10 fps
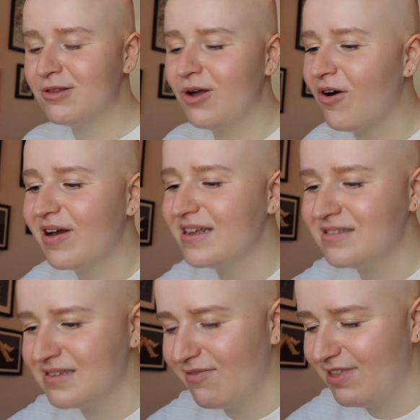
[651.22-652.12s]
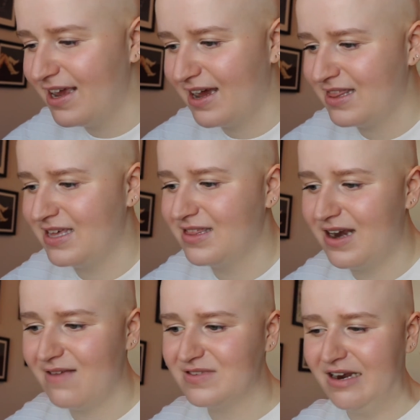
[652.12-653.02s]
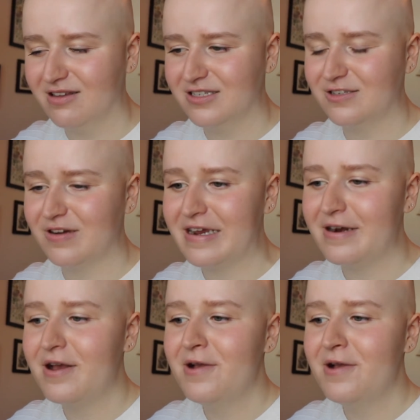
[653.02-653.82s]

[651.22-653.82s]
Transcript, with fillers: Lauren something, I think the name said on the screen.